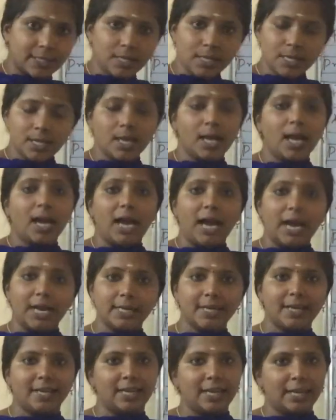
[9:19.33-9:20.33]
a
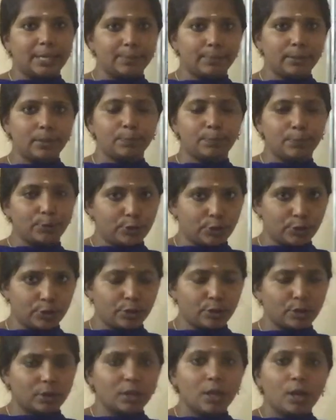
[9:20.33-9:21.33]
unreliable
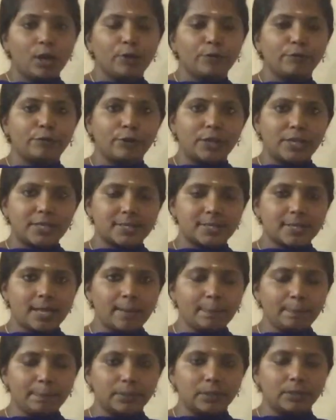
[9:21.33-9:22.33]
protocol. For
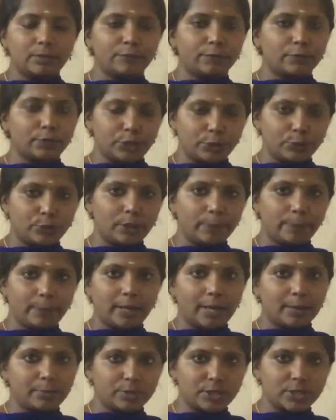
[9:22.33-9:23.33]
example, for UDP,
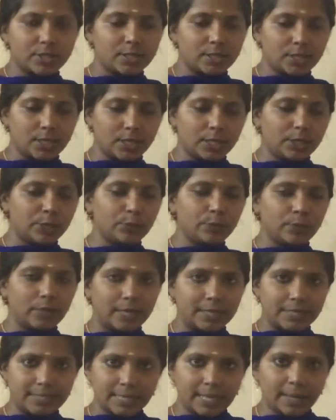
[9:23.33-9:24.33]
I am just telling you an
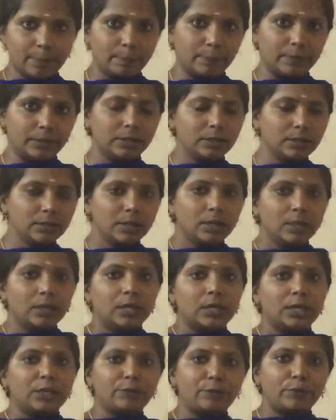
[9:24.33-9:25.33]
example.
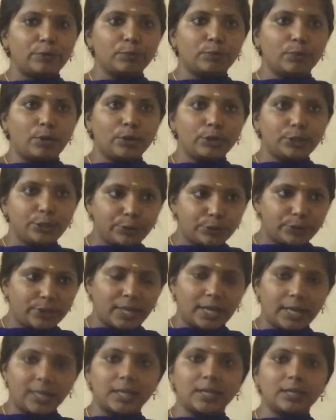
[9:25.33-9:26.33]
If you want to
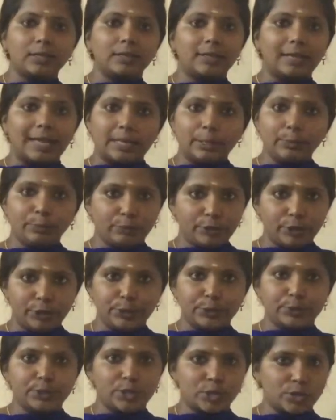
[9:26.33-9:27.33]
take a live
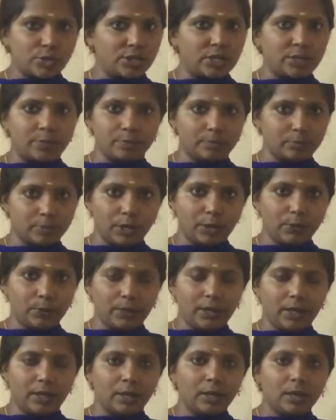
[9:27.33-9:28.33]
video stream,
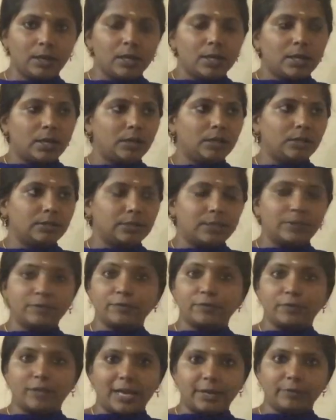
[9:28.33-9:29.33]
okay,
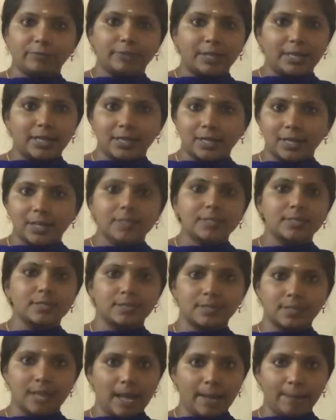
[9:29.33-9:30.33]
if live telecast
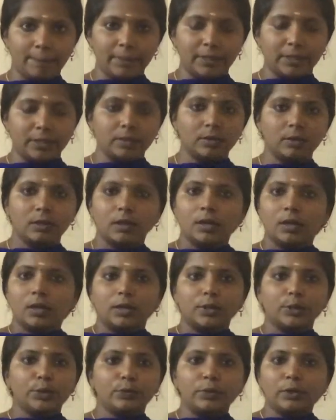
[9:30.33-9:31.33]
is happening,
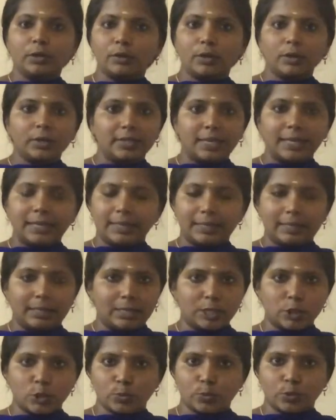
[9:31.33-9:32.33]
you will not get a
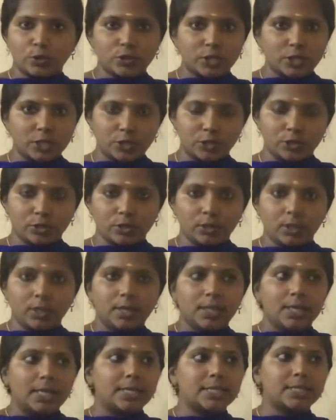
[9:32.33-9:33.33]
response at all.
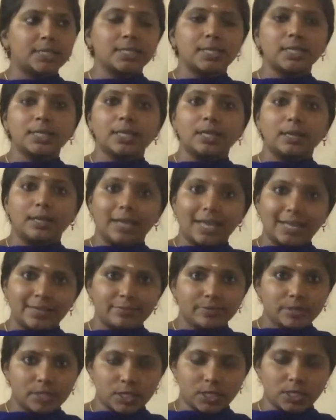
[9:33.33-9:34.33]
It's a
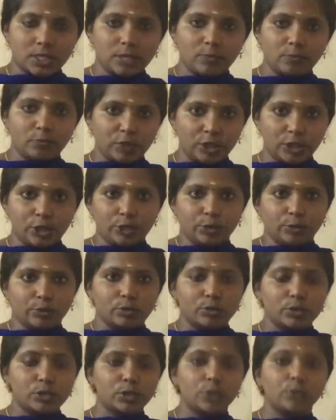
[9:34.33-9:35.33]
live stream video.
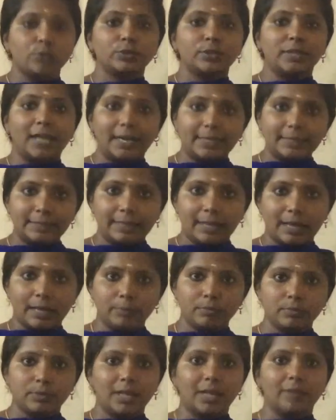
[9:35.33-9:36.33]
So that
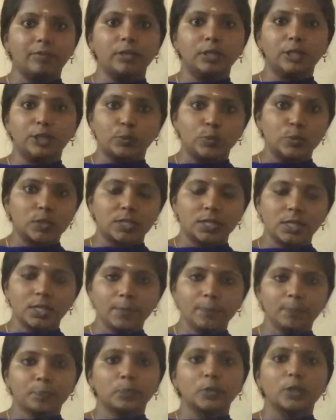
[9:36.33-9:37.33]
time they will use a
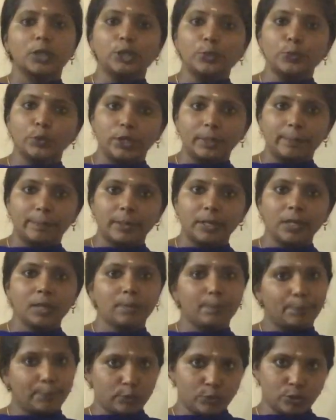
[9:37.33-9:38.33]

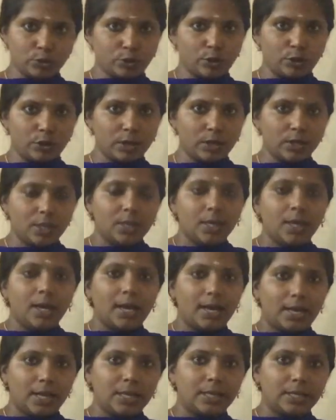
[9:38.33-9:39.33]
UDP protocol.
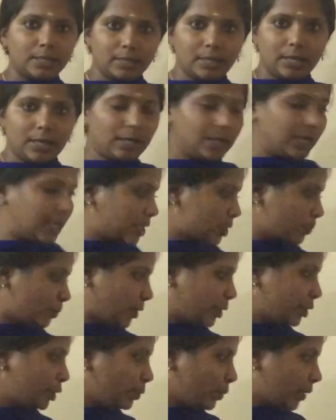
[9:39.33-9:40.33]
I'll
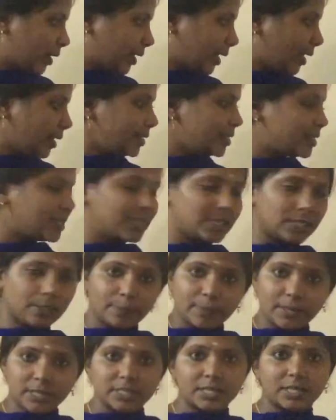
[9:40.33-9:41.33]
explain you again.
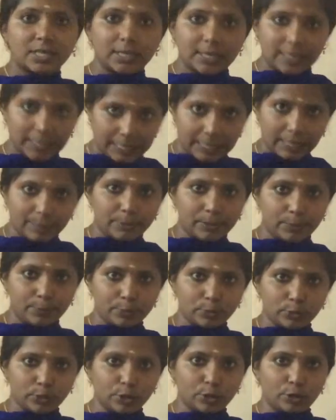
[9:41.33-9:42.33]
TCP is a reliable
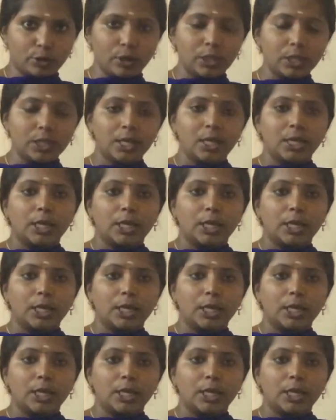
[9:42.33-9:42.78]
protocol.